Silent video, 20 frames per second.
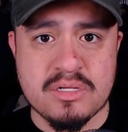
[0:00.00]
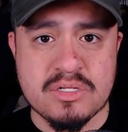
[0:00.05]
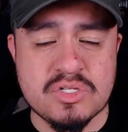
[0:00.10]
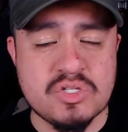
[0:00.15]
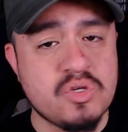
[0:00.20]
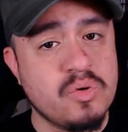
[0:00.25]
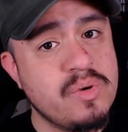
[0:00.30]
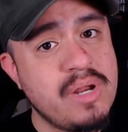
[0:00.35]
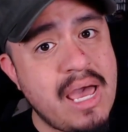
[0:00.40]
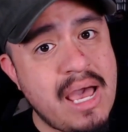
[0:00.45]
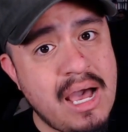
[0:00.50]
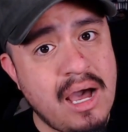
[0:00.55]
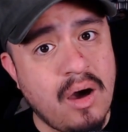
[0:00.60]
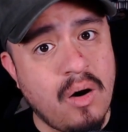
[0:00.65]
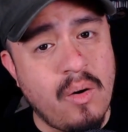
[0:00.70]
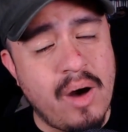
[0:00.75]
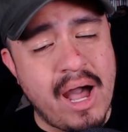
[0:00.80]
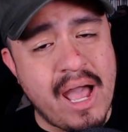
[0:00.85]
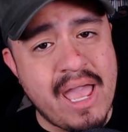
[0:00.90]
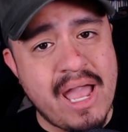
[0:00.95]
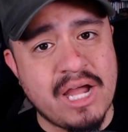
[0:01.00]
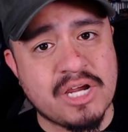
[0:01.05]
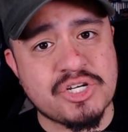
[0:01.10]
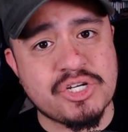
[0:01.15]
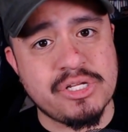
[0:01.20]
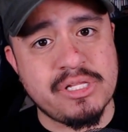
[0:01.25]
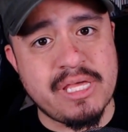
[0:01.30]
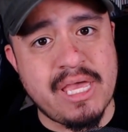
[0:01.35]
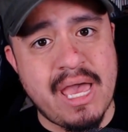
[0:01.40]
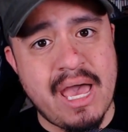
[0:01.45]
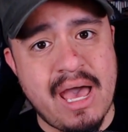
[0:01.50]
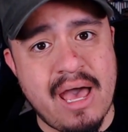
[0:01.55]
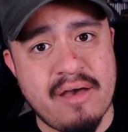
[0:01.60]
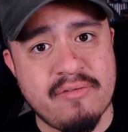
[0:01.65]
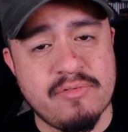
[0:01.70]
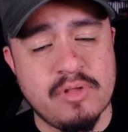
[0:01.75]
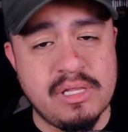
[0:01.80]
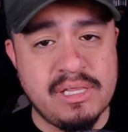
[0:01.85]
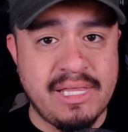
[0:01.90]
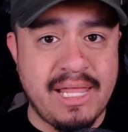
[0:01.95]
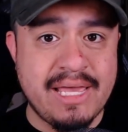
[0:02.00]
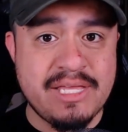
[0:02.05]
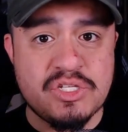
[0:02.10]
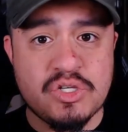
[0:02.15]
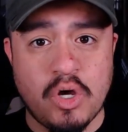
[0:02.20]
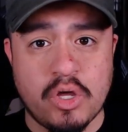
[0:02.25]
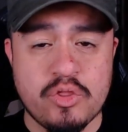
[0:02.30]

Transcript: So now I actually have lights